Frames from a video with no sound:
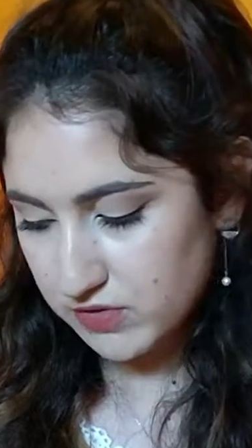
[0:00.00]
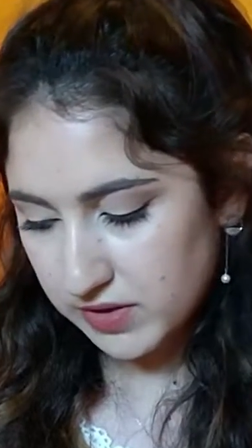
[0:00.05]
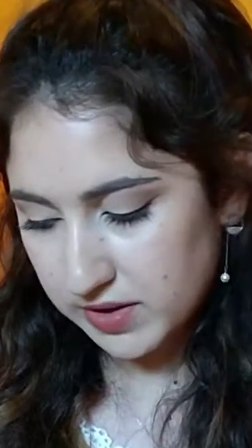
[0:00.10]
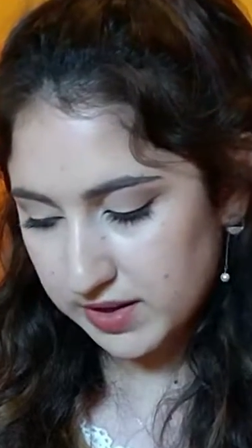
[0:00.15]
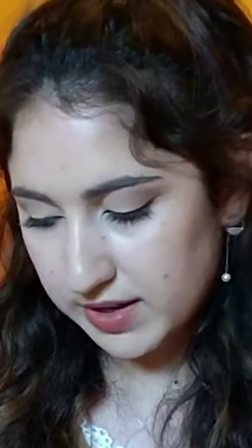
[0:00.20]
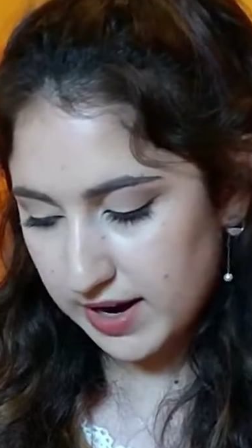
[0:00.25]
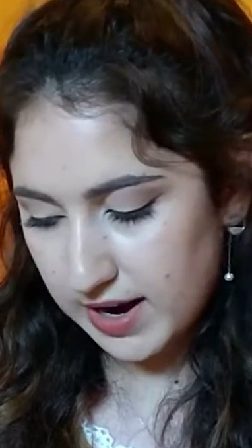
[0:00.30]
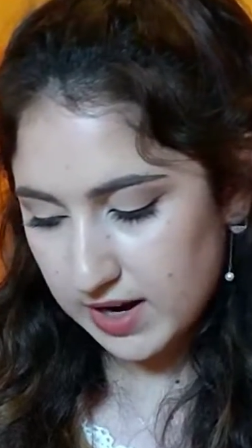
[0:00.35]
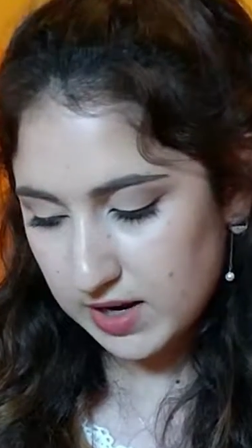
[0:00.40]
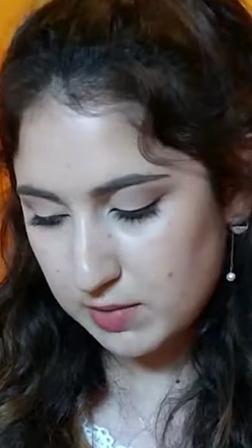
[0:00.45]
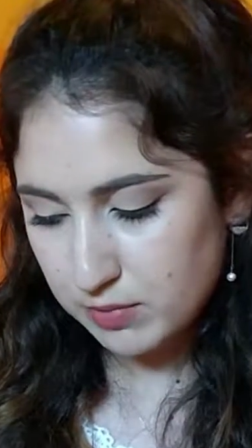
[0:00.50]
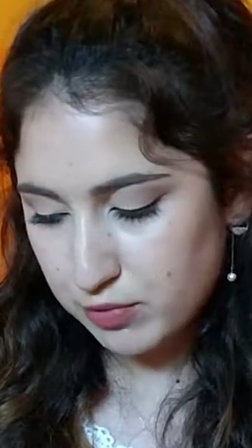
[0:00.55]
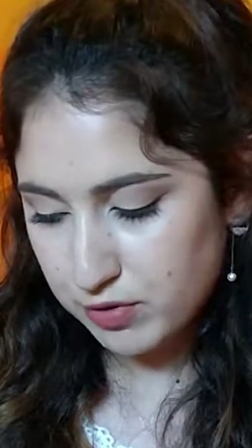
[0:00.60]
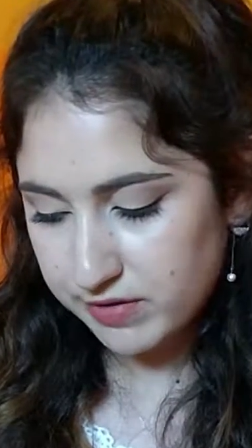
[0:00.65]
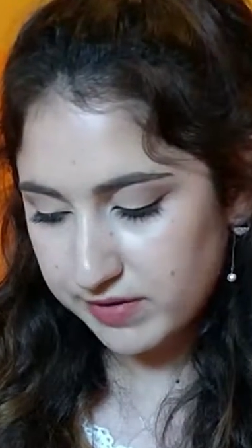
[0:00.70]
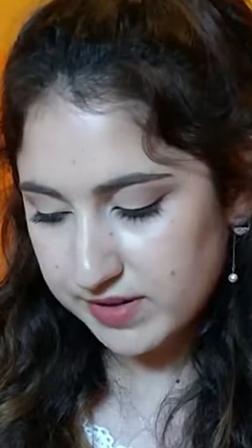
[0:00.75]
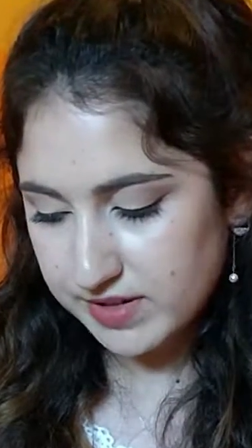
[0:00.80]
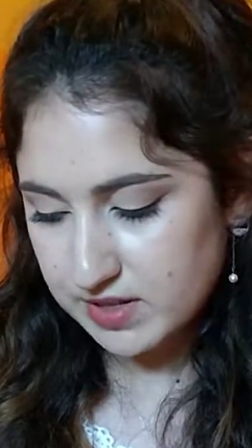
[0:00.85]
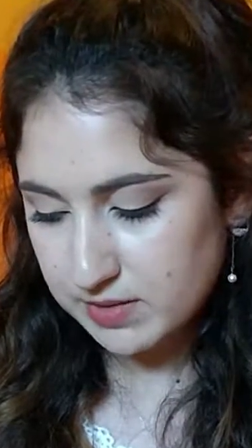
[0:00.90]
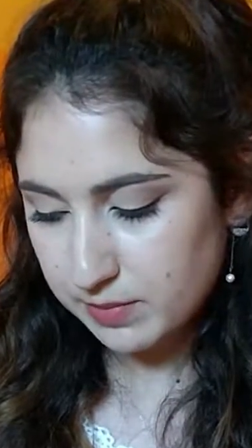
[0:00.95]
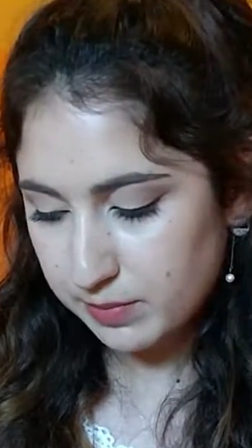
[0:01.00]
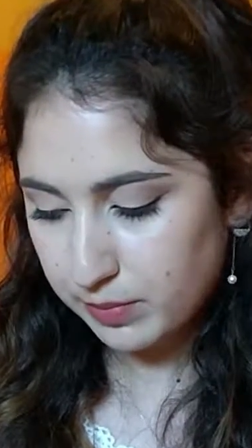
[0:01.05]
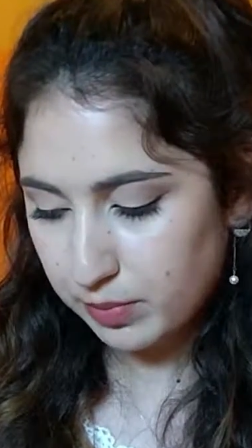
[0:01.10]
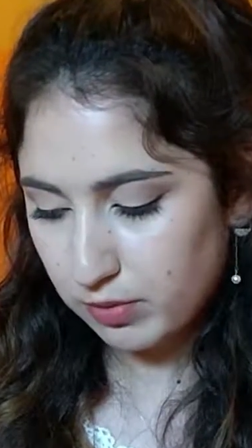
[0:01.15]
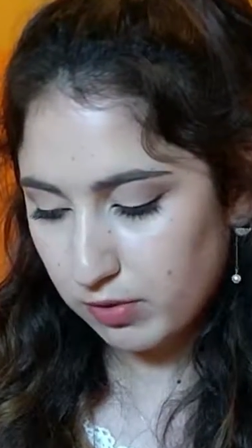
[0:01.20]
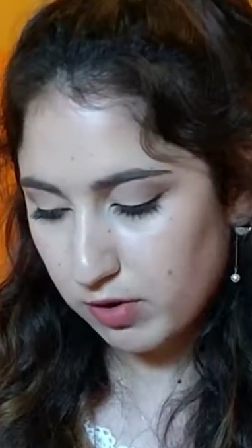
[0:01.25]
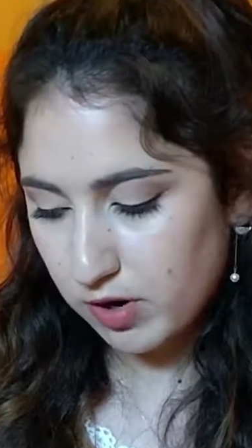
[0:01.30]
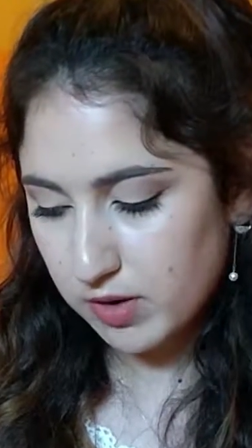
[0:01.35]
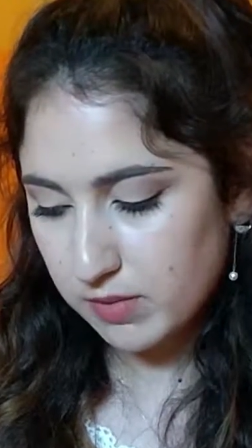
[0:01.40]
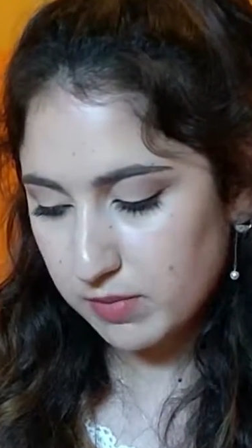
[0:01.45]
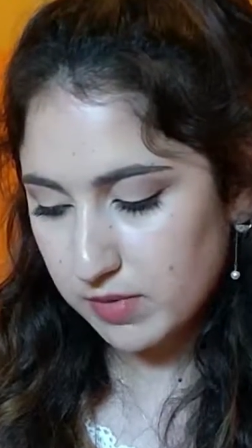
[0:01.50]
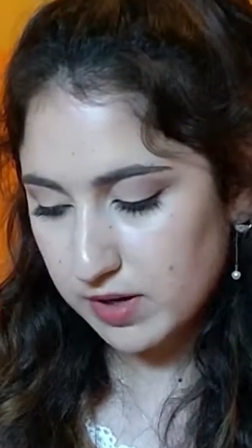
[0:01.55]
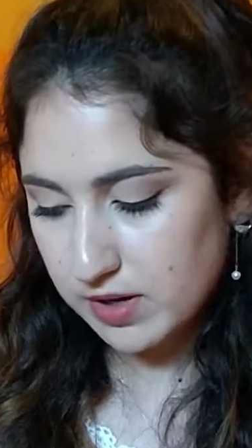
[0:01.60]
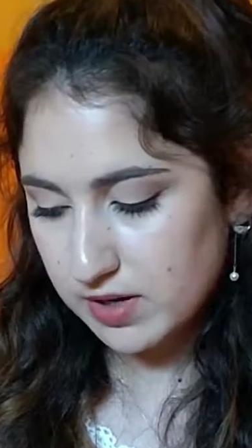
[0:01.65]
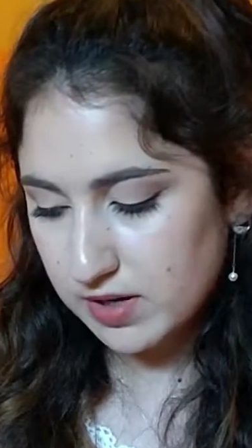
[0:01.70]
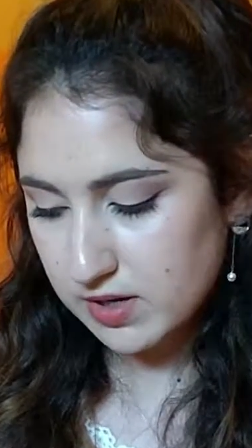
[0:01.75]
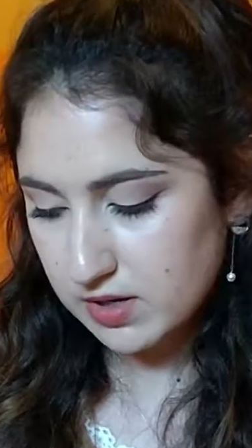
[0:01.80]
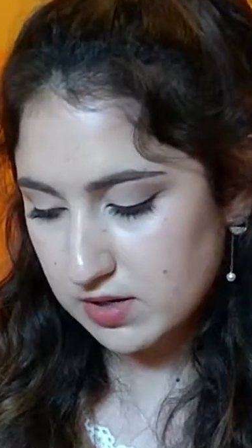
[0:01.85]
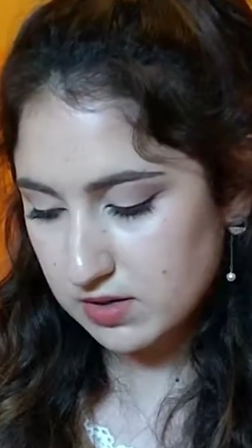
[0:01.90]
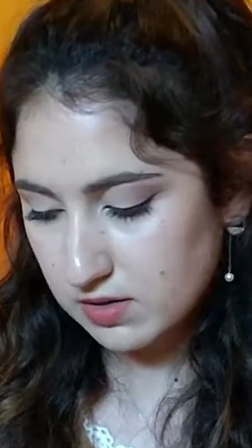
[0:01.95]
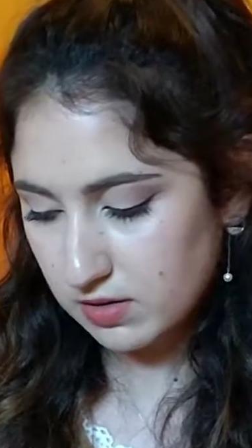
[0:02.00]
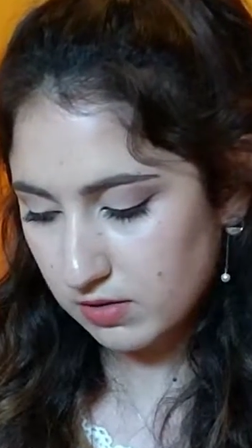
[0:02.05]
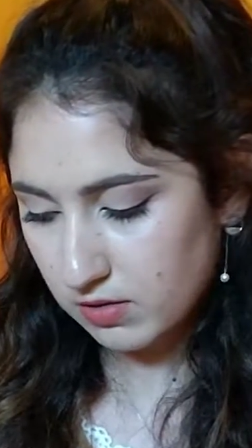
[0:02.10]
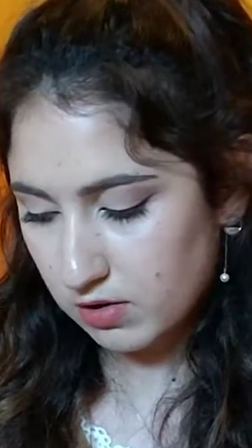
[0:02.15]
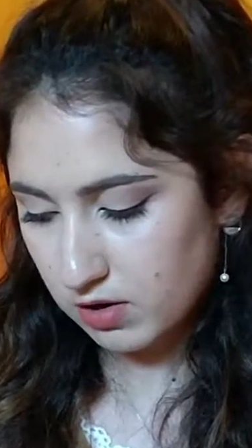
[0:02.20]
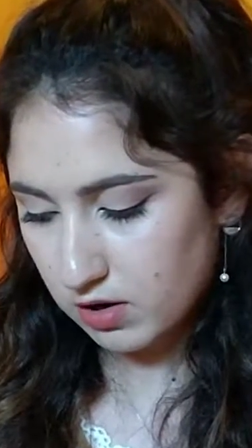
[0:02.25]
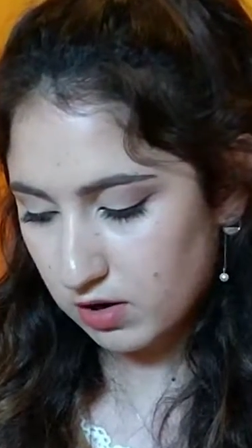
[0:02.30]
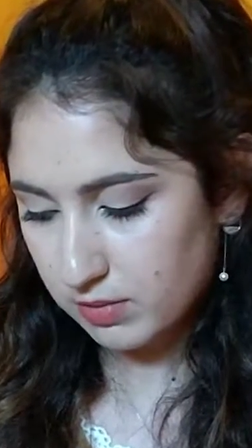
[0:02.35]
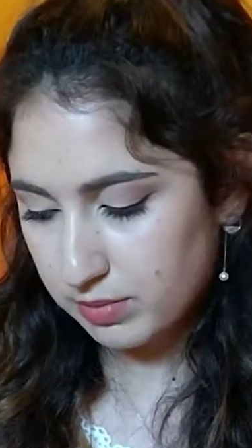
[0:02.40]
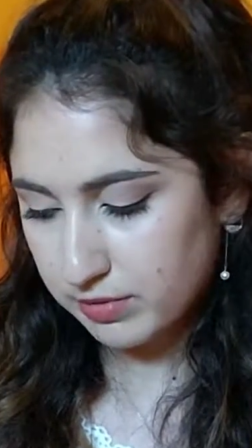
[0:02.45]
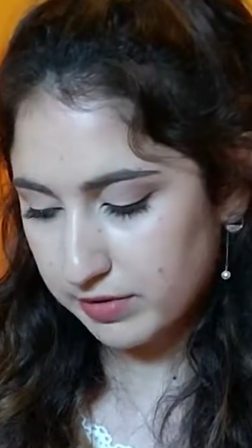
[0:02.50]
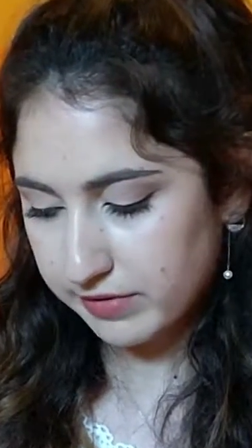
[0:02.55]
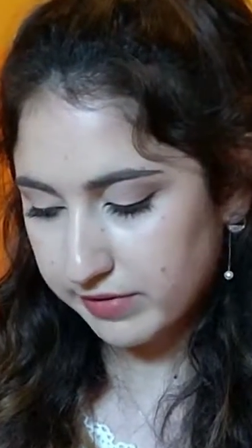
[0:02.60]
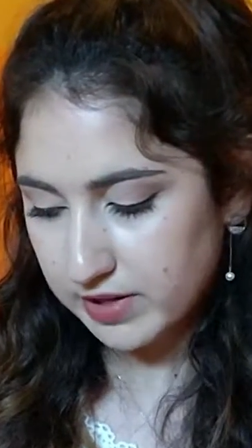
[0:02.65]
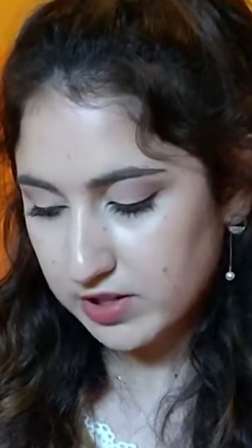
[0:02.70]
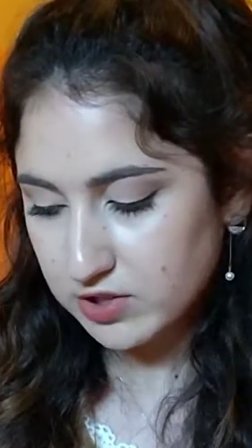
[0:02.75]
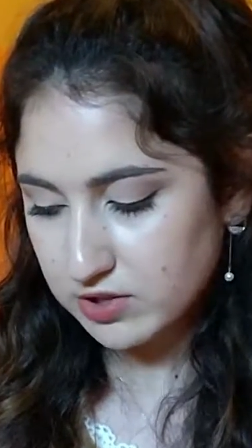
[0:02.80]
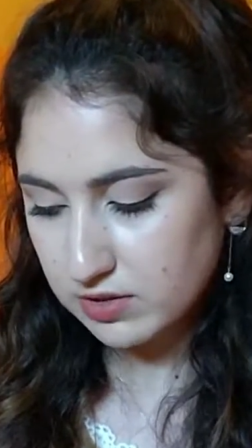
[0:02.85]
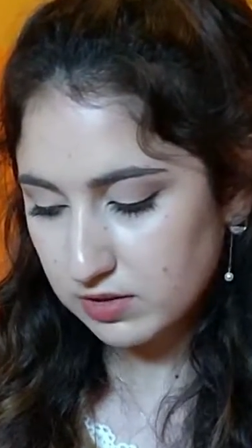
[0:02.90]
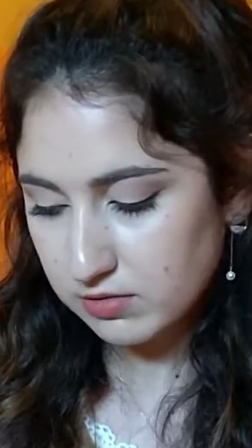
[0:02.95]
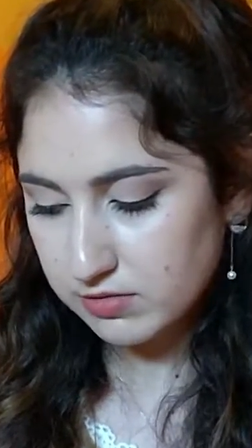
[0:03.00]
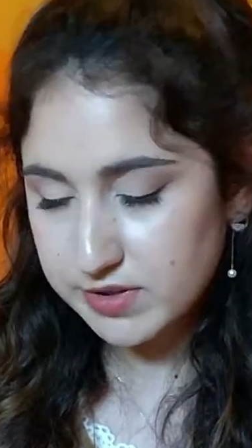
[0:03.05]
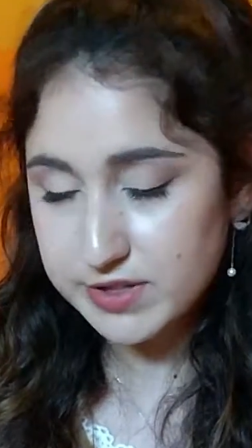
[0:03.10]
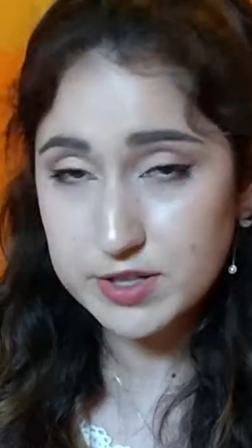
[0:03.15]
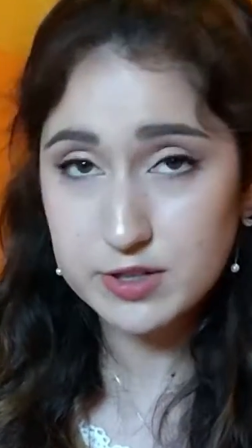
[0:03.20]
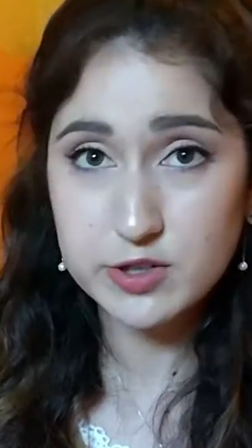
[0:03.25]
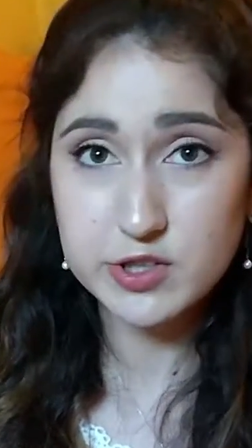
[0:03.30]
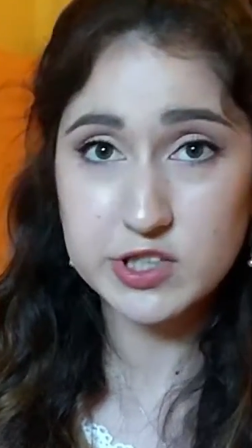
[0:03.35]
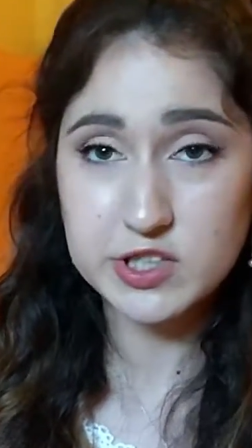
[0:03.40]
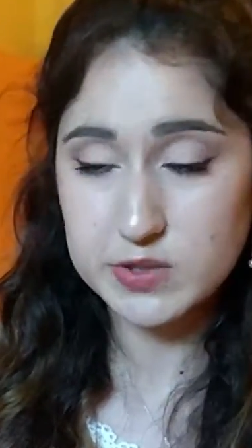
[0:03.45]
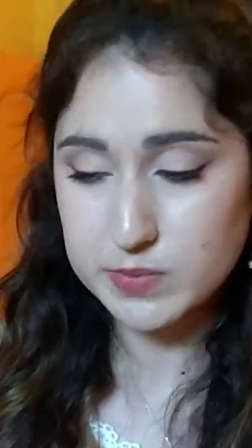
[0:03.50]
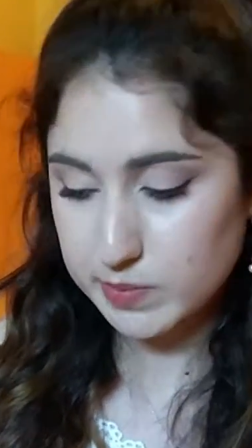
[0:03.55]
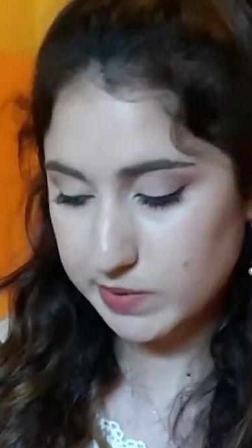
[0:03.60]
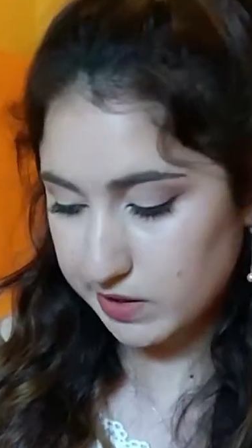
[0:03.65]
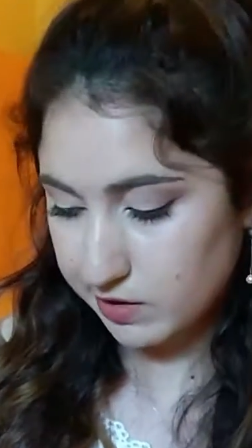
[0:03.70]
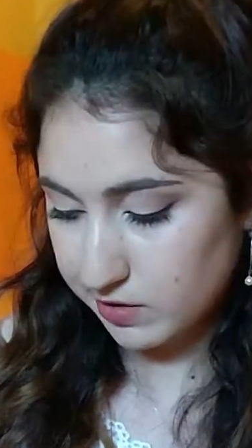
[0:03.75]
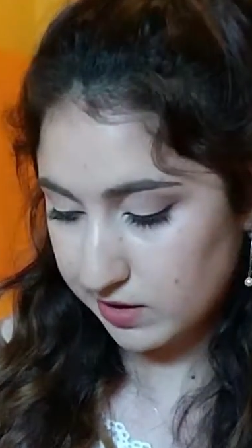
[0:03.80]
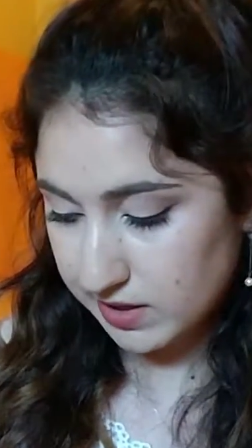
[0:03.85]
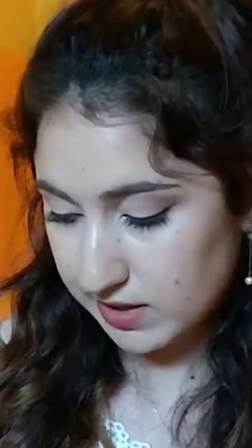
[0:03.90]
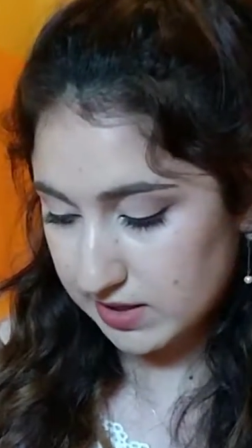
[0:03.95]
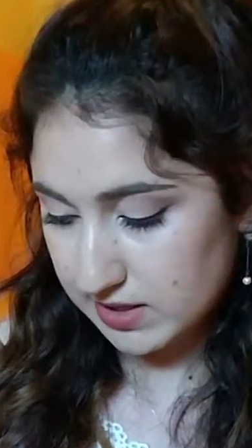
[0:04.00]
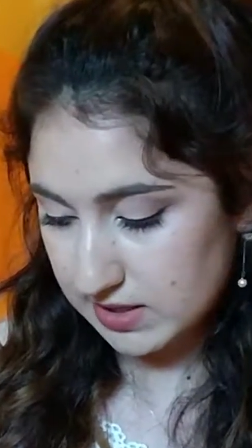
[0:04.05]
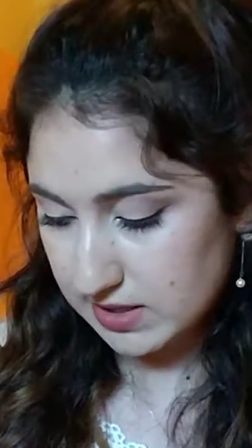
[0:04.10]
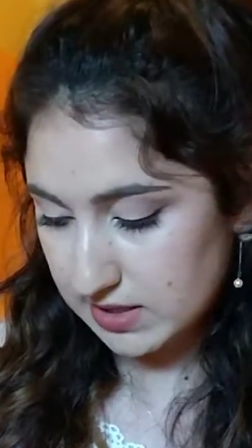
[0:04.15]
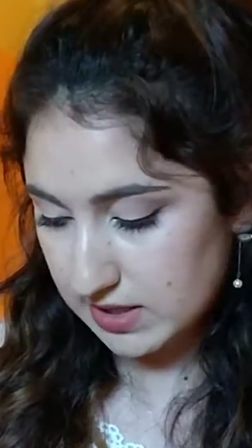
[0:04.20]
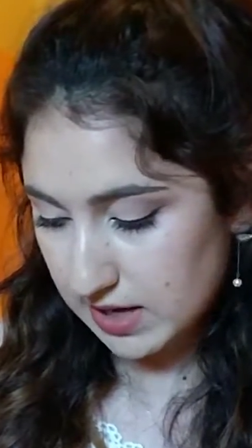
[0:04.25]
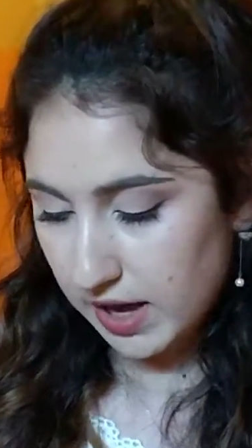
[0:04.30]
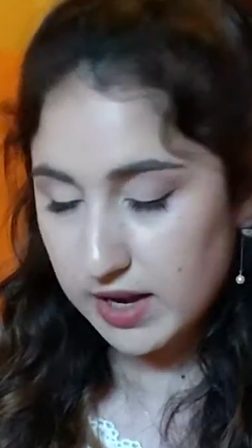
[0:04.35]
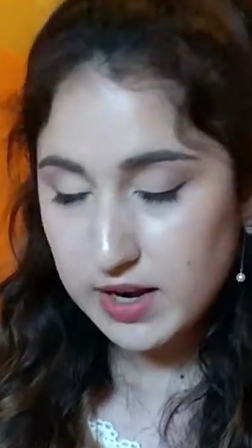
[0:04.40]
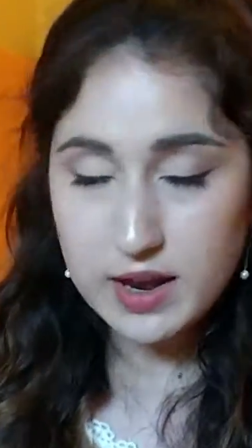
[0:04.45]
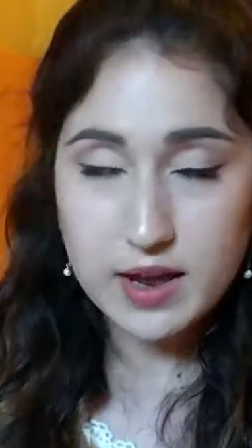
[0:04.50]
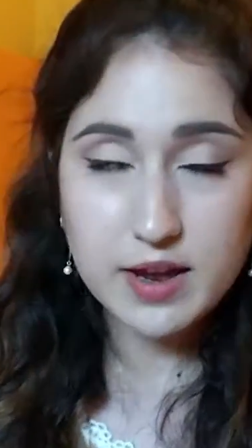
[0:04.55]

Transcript: fill in any previous employment or professional research experience and